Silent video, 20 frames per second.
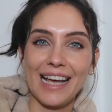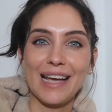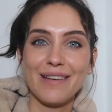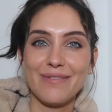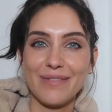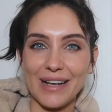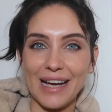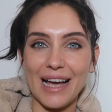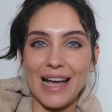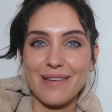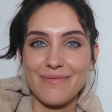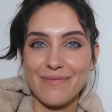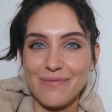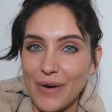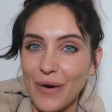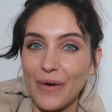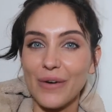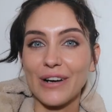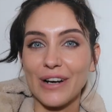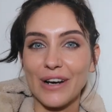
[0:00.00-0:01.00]
I'm, I'm
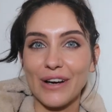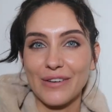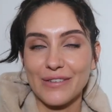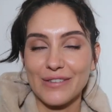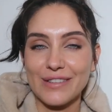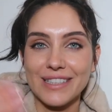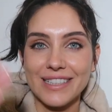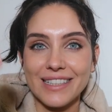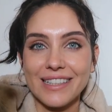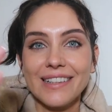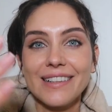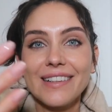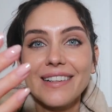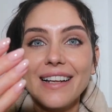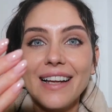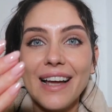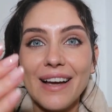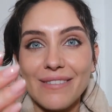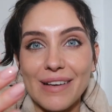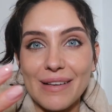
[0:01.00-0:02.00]
more glowed.
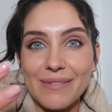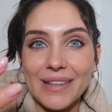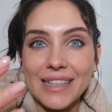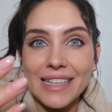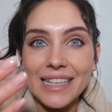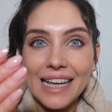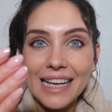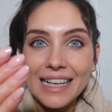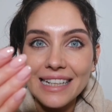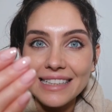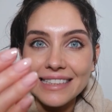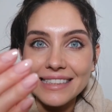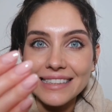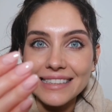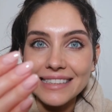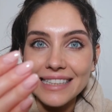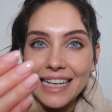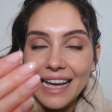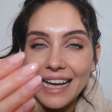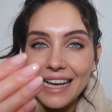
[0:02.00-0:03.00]
I had my nails
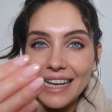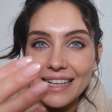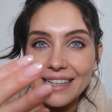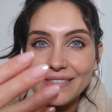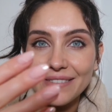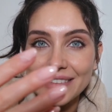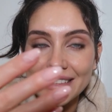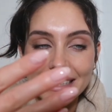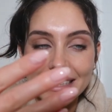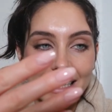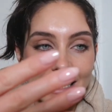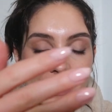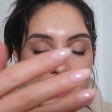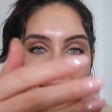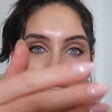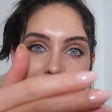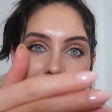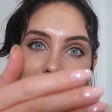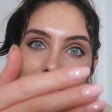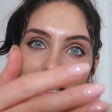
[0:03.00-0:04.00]
done. We did like a
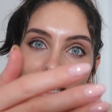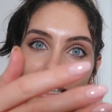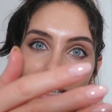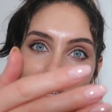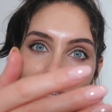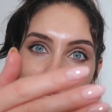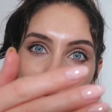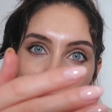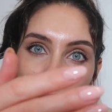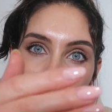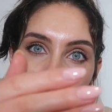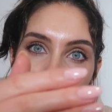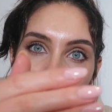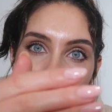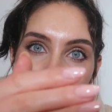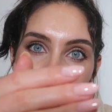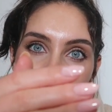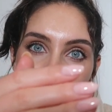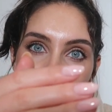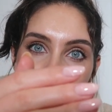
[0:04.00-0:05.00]
little
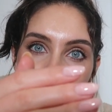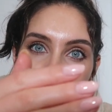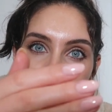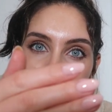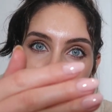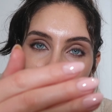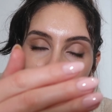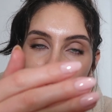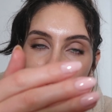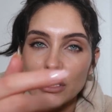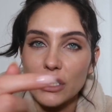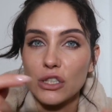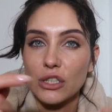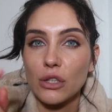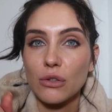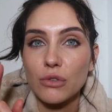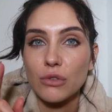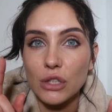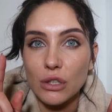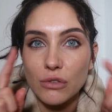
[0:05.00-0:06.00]
pattern on them. I obviously
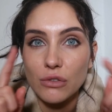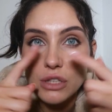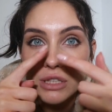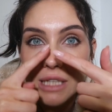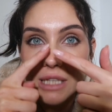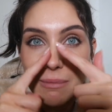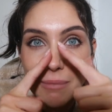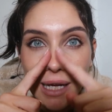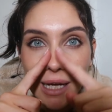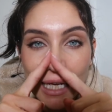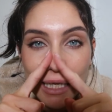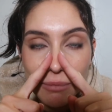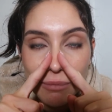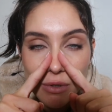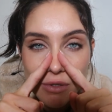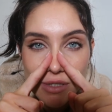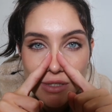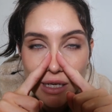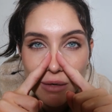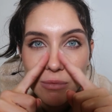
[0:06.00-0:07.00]
showed you. Just had my
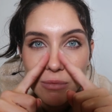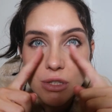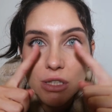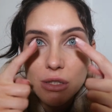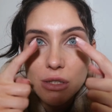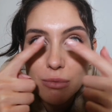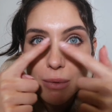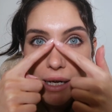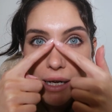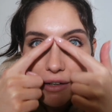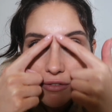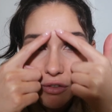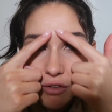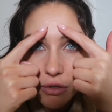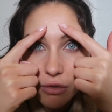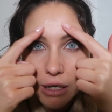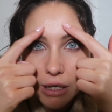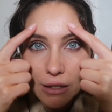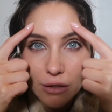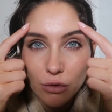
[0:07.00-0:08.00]
eyebrows done, which is why I've
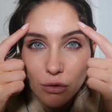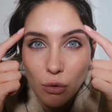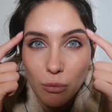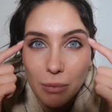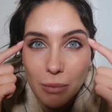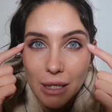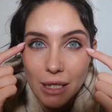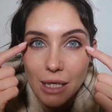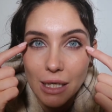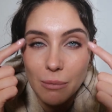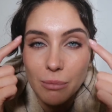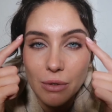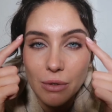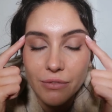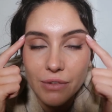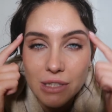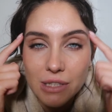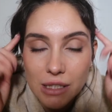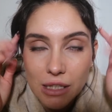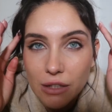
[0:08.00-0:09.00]
got like no makeup
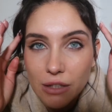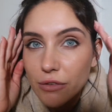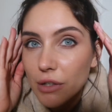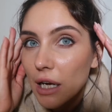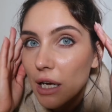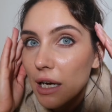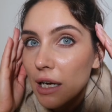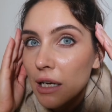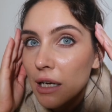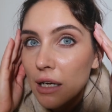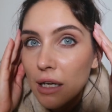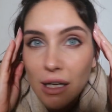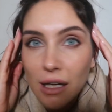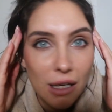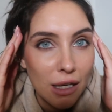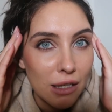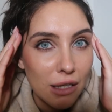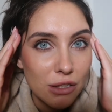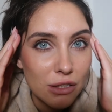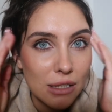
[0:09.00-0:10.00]
around this area.
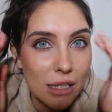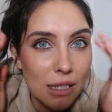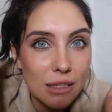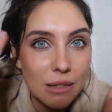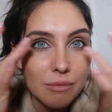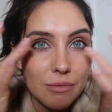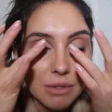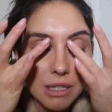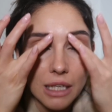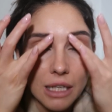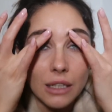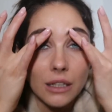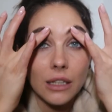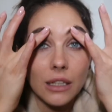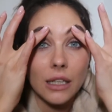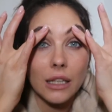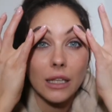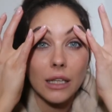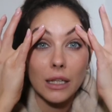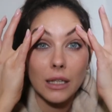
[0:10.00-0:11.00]
Just had them done
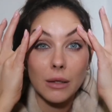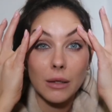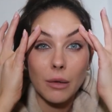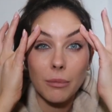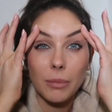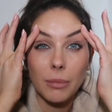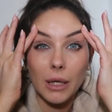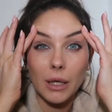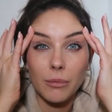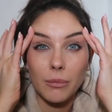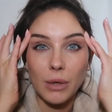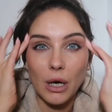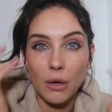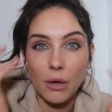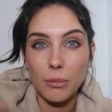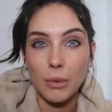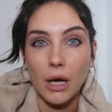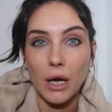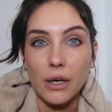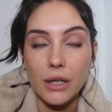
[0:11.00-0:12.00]
in the Blink
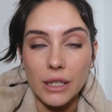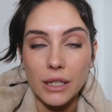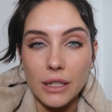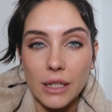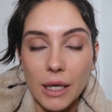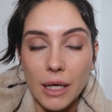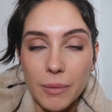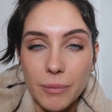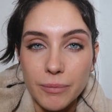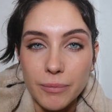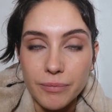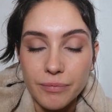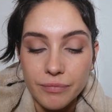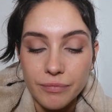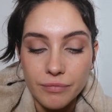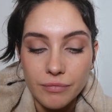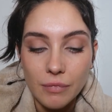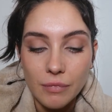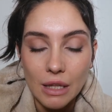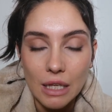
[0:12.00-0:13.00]
Brow Bar in... um
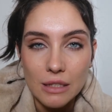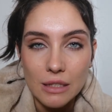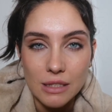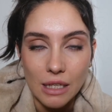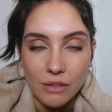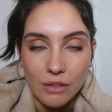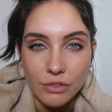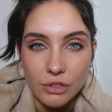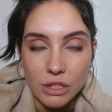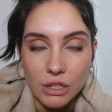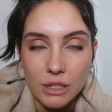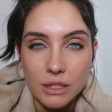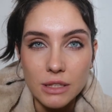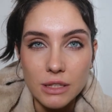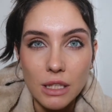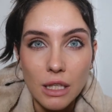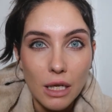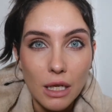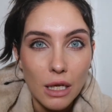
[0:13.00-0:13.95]
Selfridges.